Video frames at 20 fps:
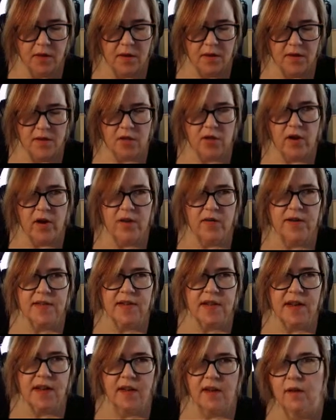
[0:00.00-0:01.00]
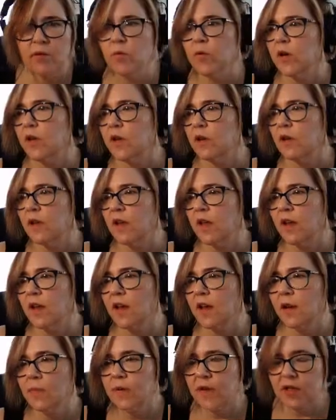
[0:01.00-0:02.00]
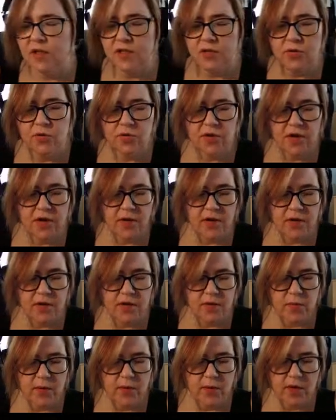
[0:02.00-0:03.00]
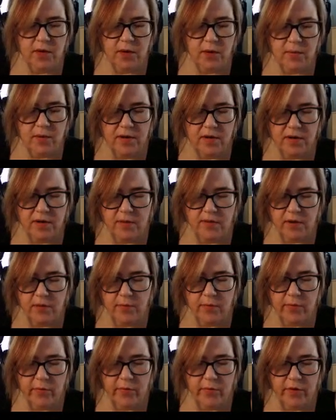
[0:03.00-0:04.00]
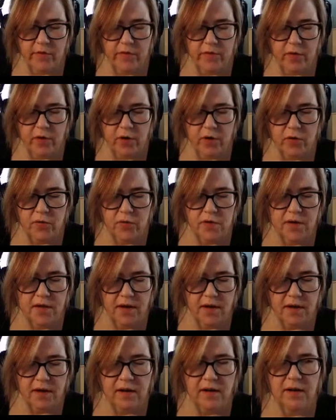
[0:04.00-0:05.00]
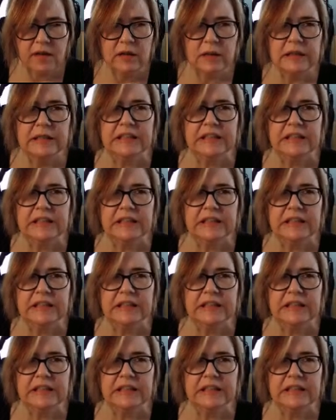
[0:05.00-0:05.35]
So I always hate it when, like, I mean, a 2-star is one thing, but leaving both Infernos standing,